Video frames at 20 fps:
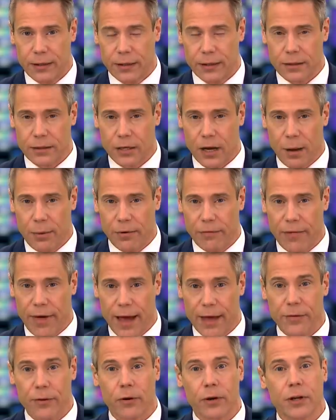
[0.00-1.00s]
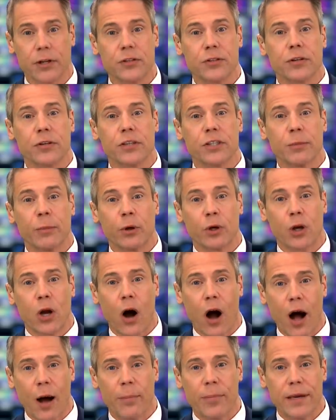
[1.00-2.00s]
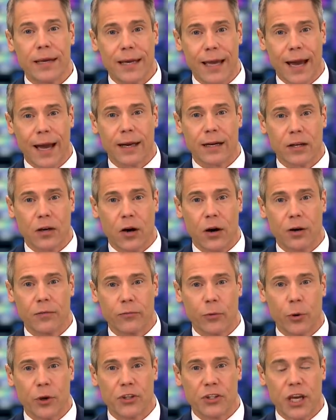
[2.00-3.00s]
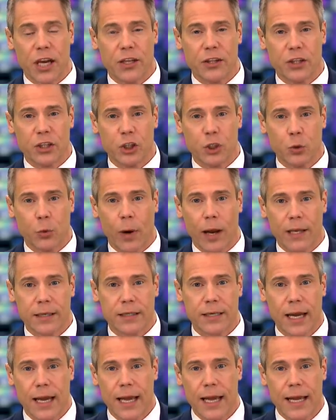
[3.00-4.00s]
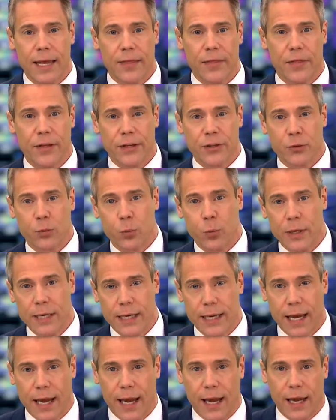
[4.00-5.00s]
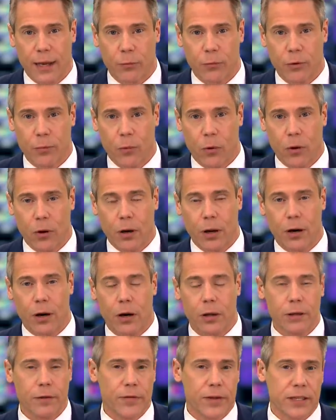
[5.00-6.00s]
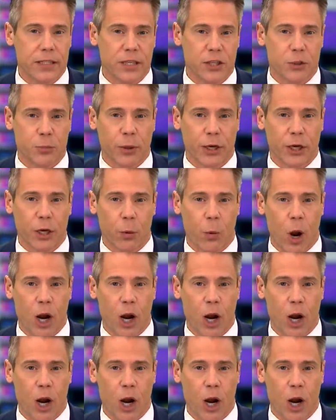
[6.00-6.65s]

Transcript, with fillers: On top of that, there are concerns about copycat convoys in the U.S. this weekend. With more on all of this, let's bring in our